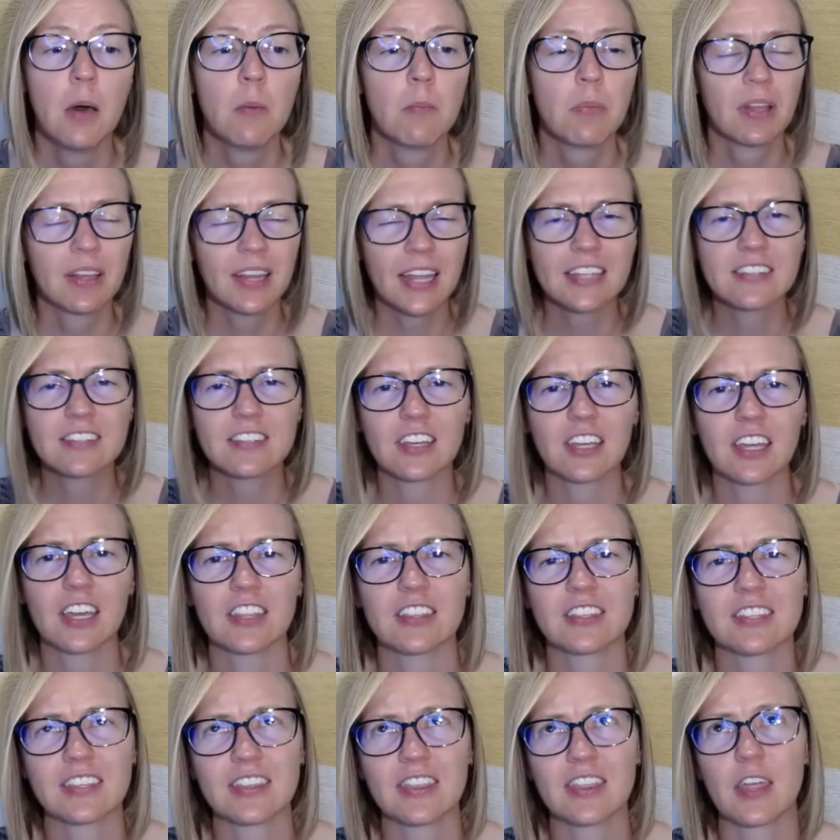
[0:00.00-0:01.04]
But let's look
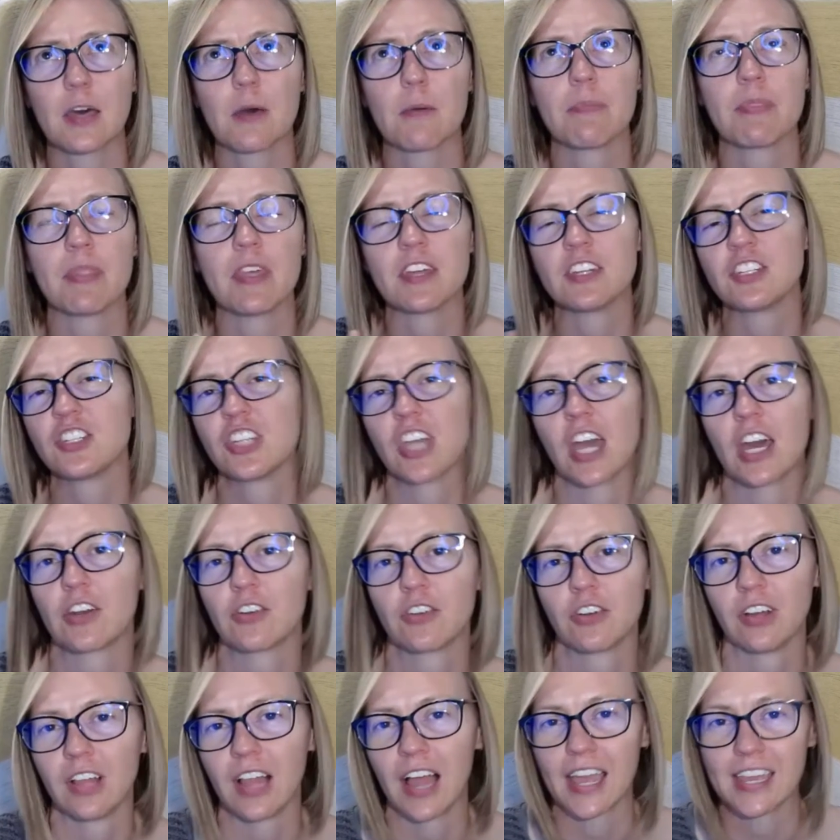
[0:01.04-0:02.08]
at the
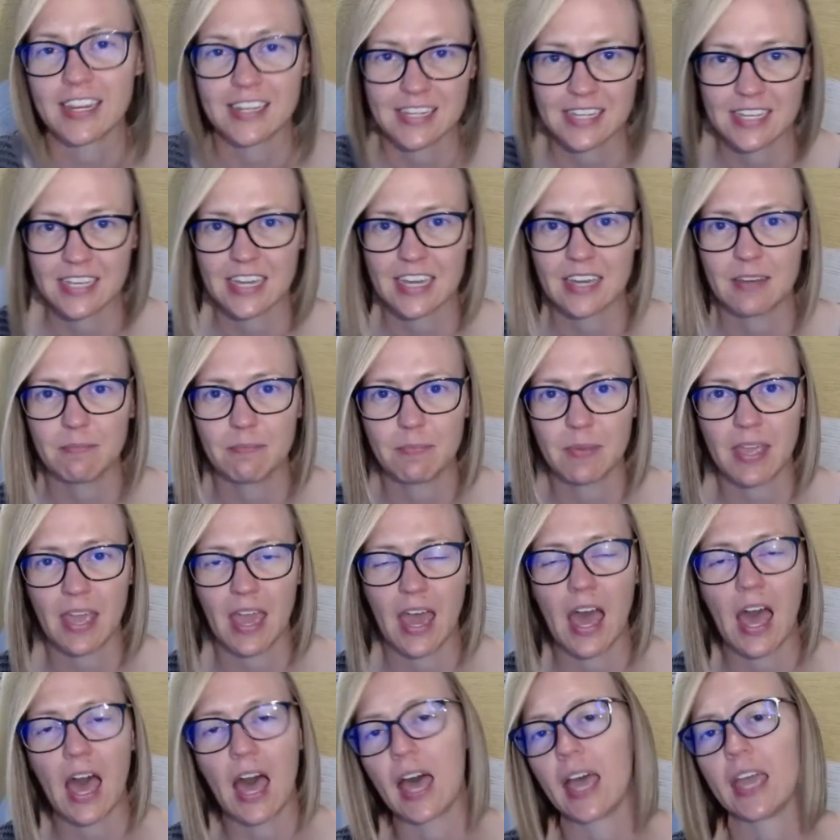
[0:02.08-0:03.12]
general idea
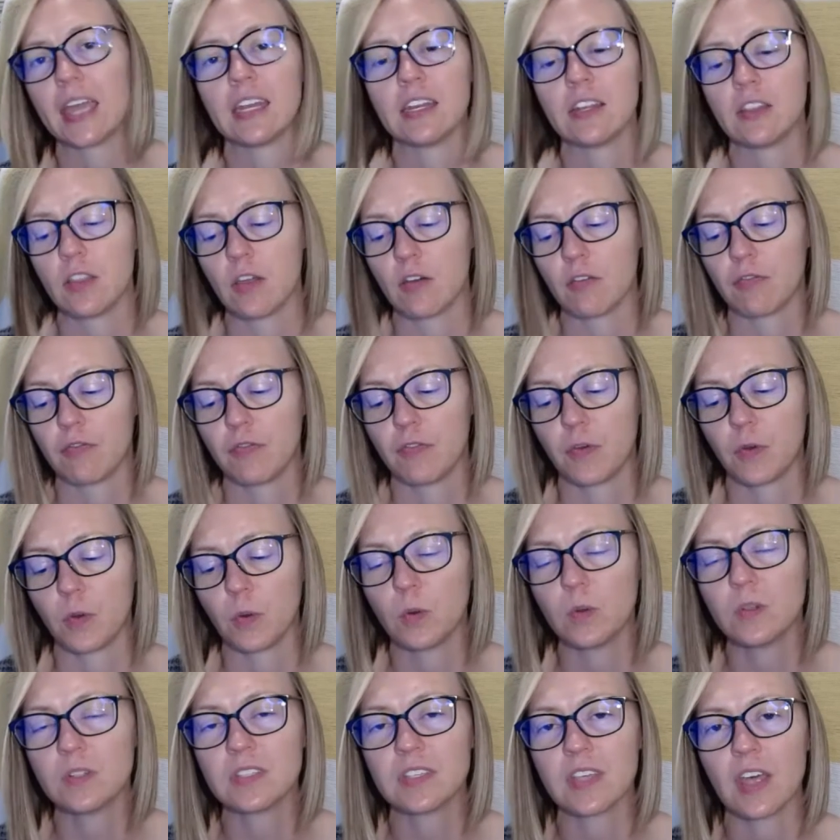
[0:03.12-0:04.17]
behind the
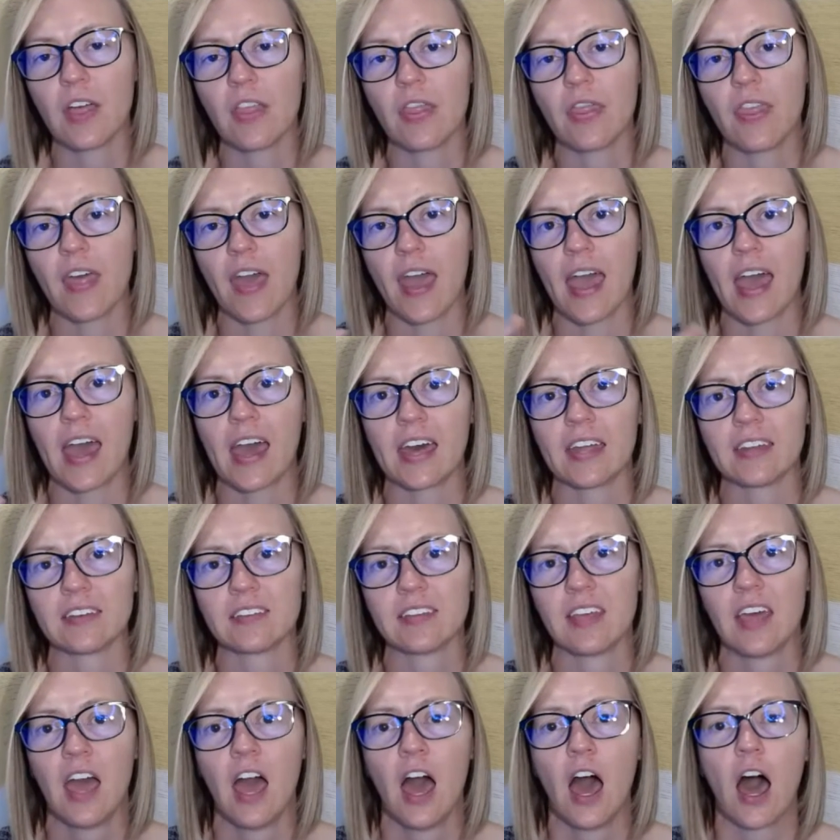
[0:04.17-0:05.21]
foods
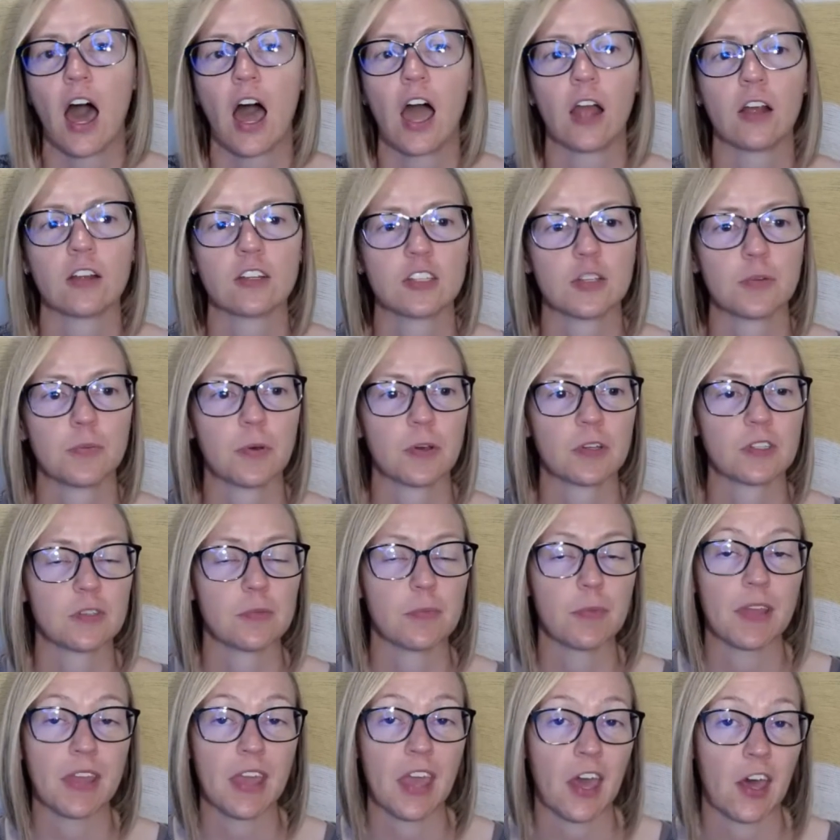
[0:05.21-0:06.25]
that are supposed to
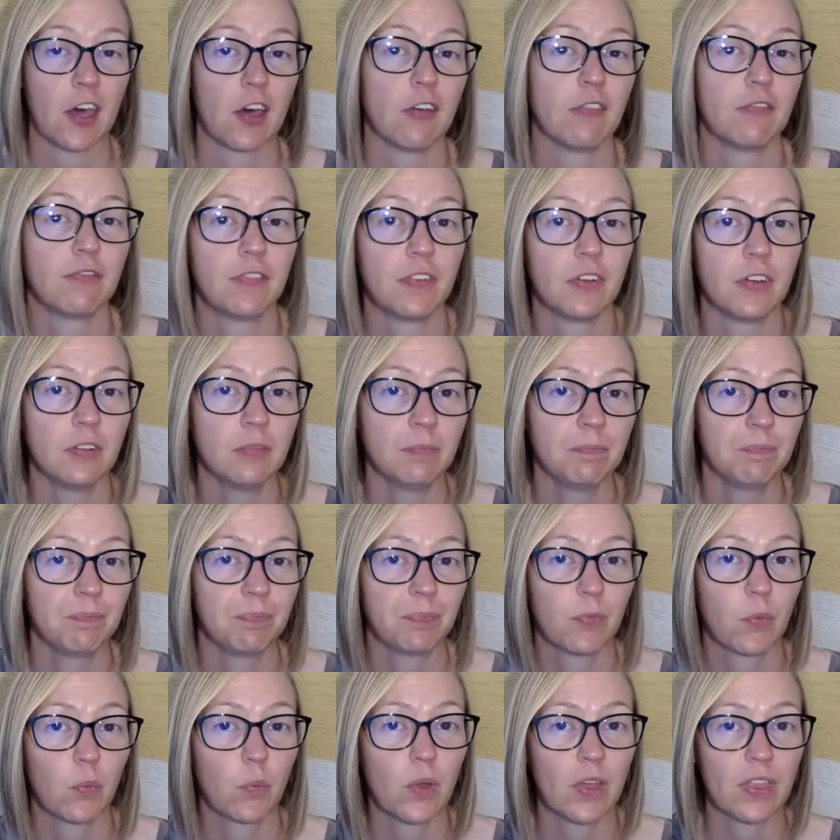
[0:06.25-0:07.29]
be helpful
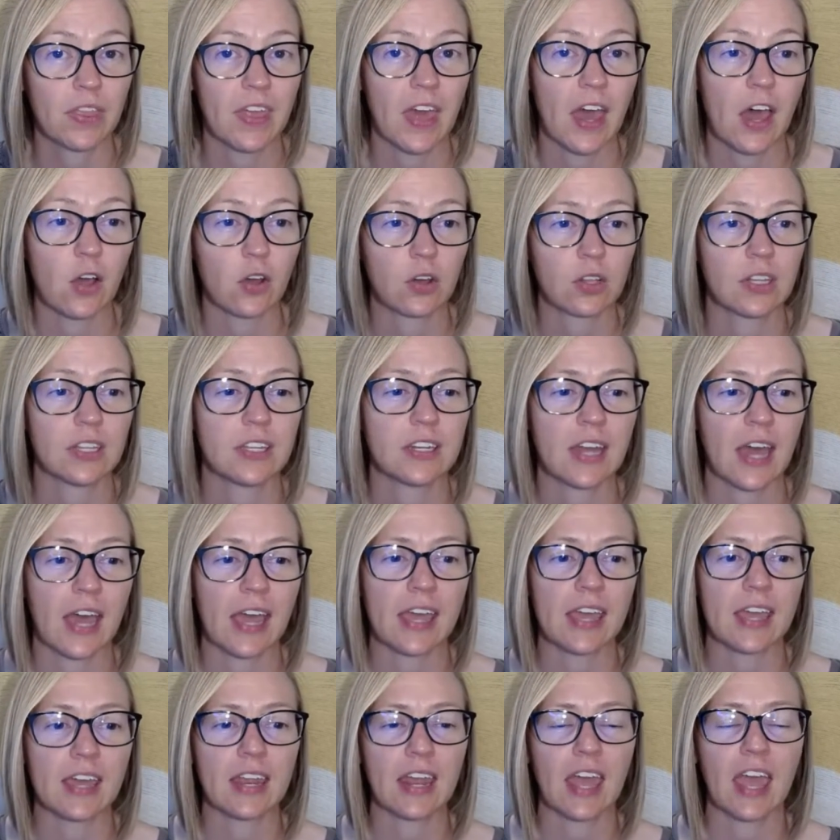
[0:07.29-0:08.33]
with the alkaline
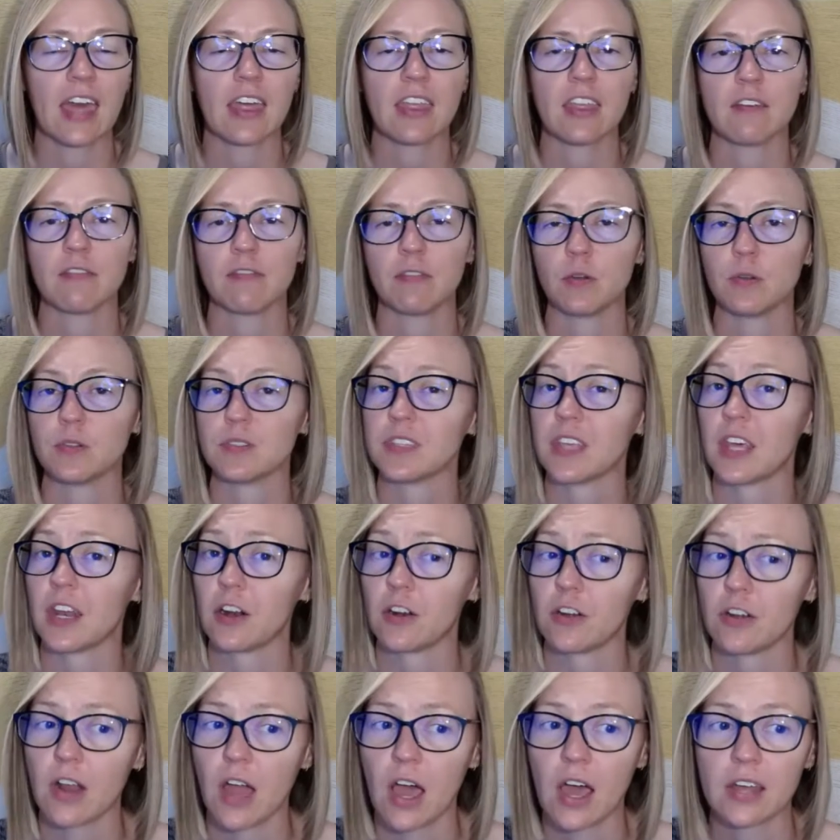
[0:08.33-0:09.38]
diet and the foods that
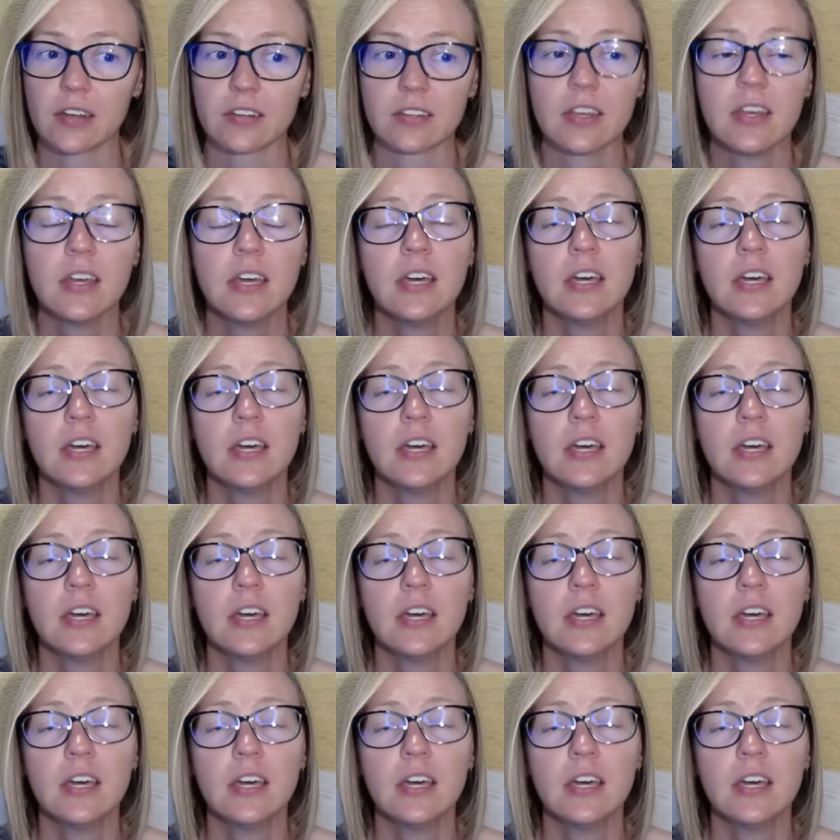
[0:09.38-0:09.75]
are not.